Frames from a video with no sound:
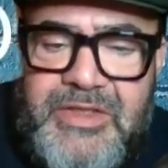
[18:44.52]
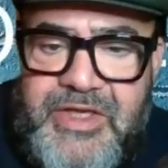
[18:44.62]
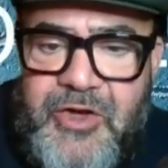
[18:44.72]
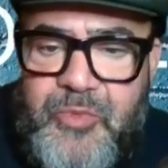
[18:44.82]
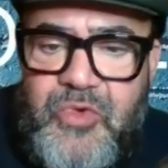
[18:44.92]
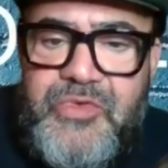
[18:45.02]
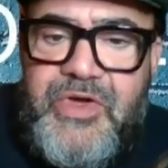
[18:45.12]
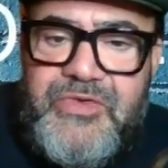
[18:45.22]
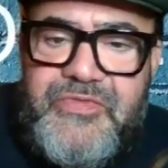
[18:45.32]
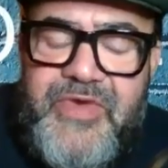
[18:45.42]
help all
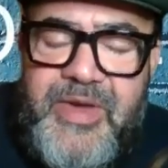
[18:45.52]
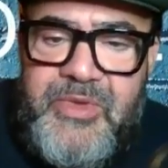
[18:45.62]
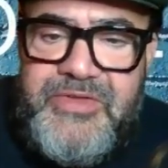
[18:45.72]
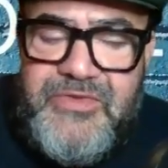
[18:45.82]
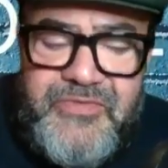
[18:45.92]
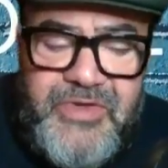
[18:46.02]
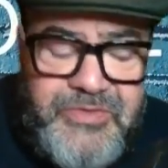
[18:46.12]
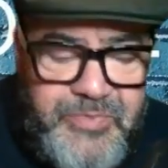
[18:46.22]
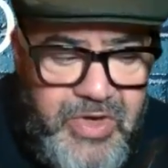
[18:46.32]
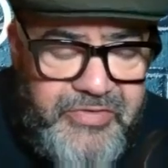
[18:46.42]
those families of
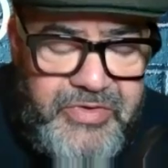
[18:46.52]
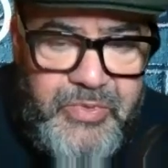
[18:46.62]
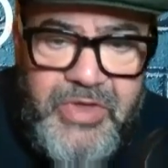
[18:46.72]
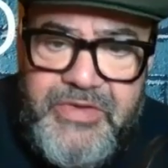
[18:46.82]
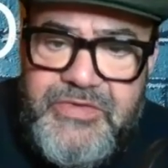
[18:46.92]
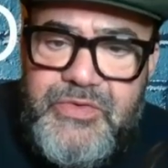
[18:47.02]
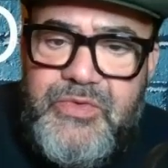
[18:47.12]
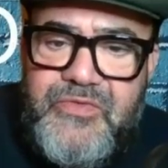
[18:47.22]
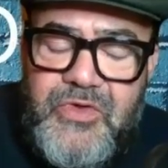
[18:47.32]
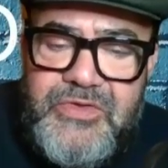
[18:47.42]
those migrant workers
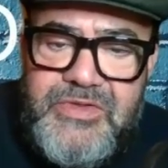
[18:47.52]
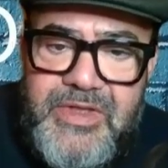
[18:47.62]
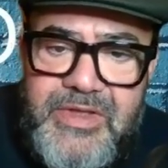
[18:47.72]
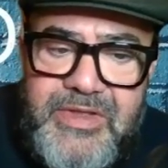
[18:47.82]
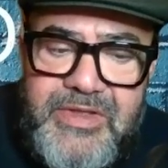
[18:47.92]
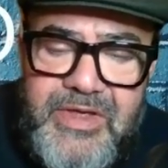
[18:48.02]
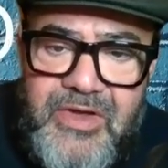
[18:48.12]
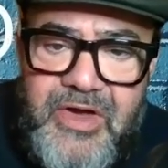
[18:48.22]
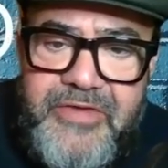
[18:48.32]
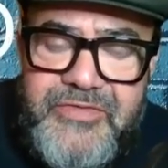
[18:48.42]
who have lost their
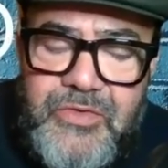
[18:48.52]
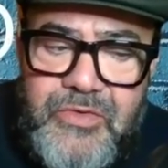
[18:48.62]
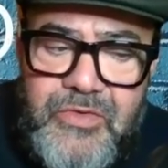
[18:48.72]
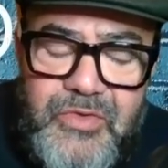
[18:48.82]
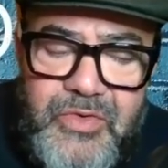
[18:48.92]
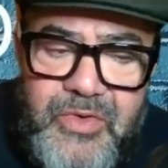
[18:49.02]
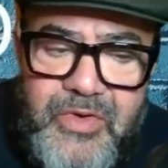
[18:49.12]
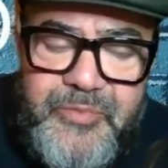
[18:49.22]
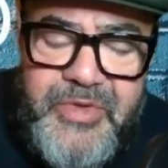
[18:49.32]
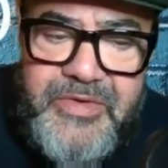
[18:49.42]
lives or who
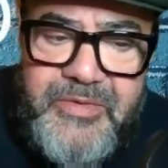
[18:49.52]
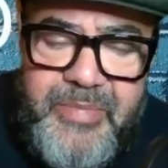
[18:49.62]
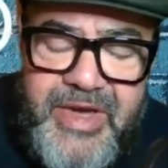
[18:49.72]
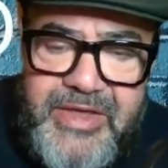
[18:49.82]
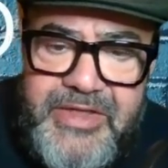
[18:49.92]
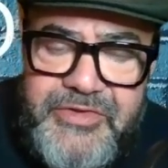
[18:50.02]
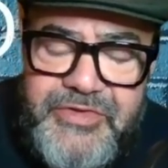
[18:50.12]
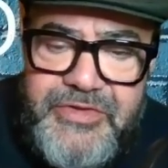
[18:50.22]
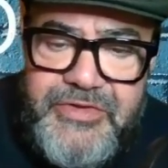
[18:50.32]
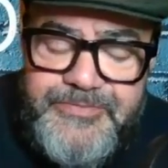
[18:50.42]
have been badly
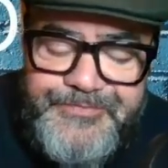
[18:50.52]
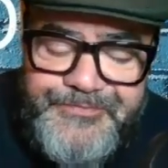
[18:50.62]
injured.